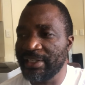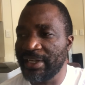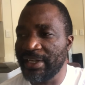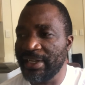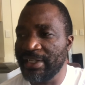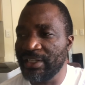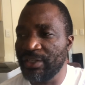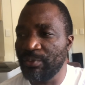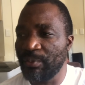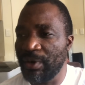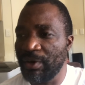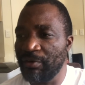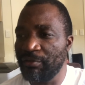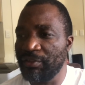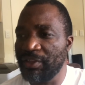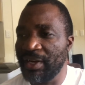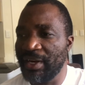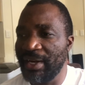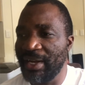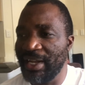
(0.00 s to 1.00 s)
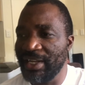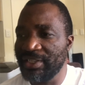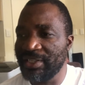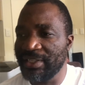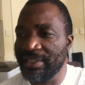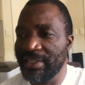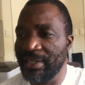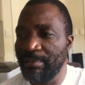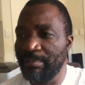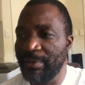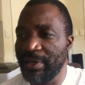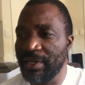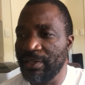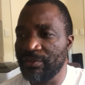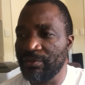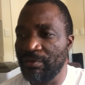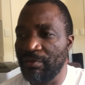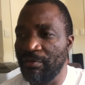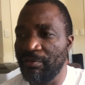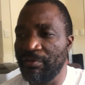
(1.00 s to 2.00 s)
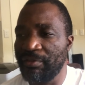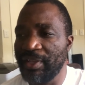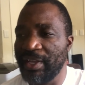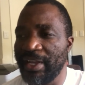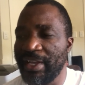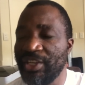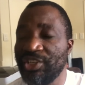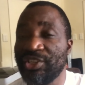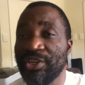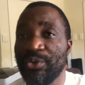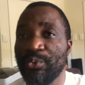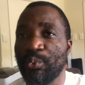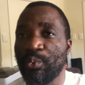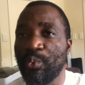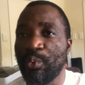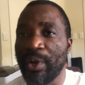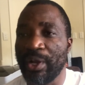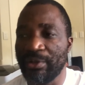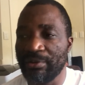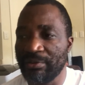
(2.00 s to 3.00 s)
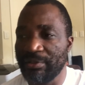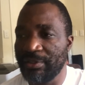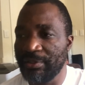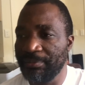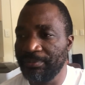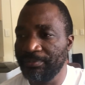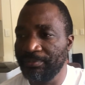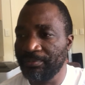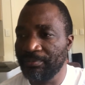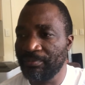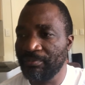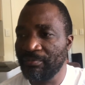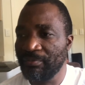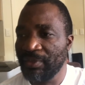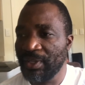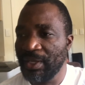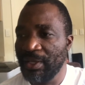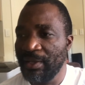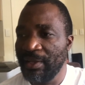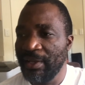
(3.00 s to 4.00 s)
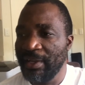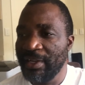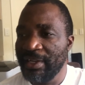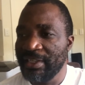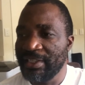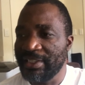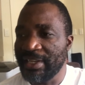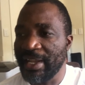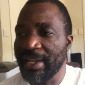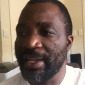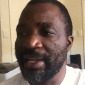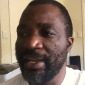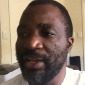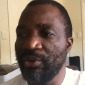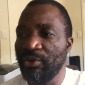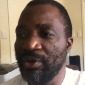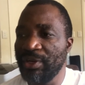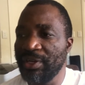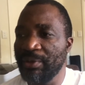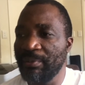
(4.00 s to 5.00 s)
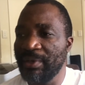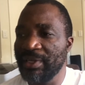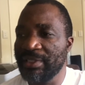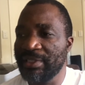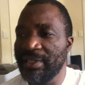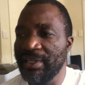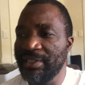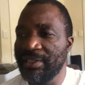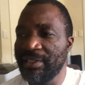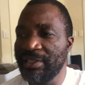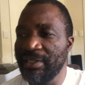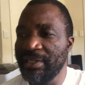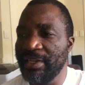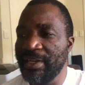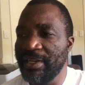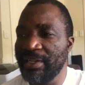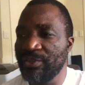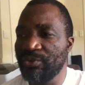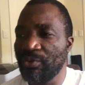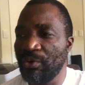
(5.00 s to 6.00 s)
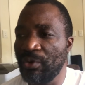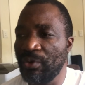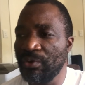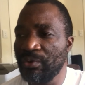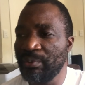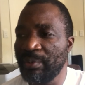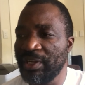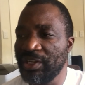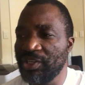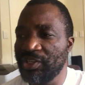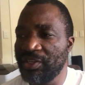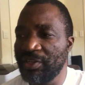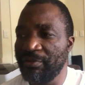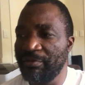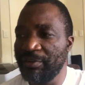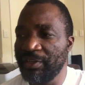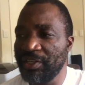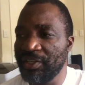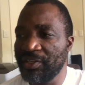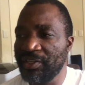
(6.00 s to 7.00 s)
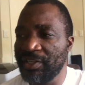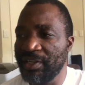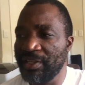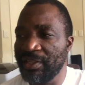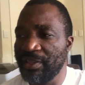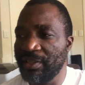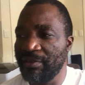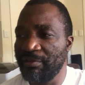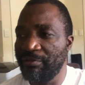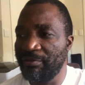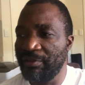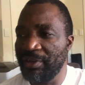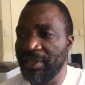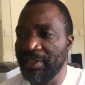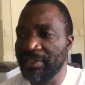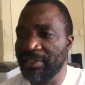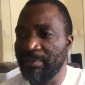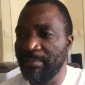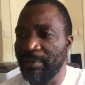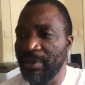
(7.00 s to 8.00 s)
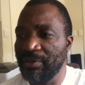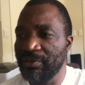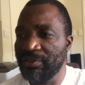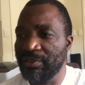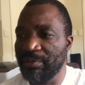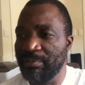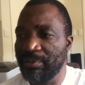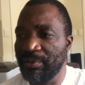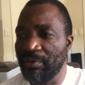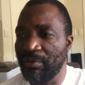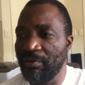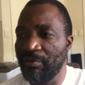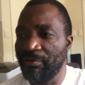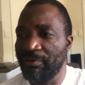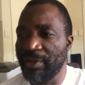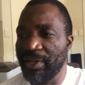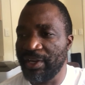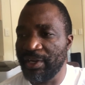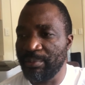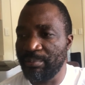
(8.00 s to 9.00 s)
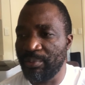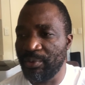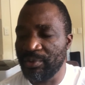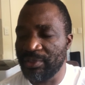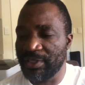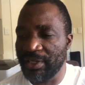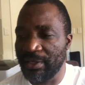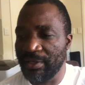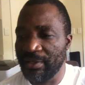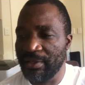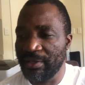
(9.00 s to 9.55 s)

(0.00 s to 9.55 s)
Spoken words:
created one of the largest empires of the ancient world. J.K. Rowling was 30 years old when she finished the first manuscript of Harry Potter.